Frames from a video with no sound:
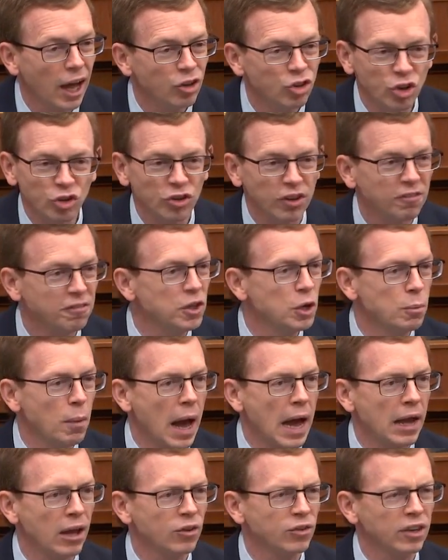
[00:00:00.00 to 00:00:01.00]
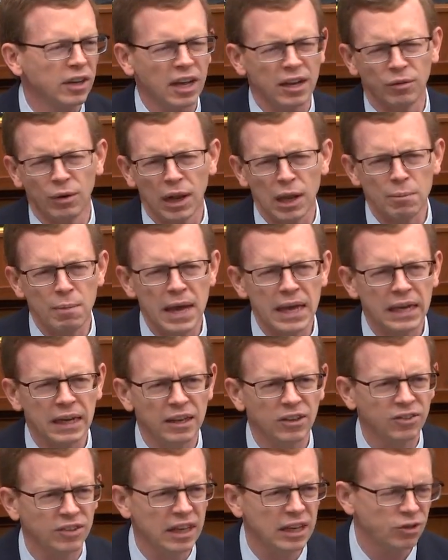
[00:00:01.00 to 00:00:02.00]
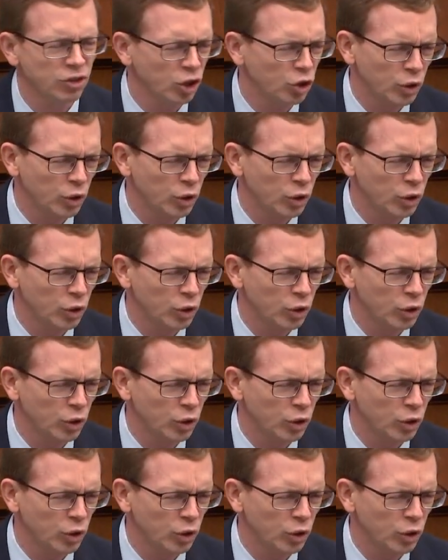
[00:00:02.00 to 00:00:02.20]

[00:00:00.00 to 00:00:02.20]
just a few miles. It doesn't really make any sense.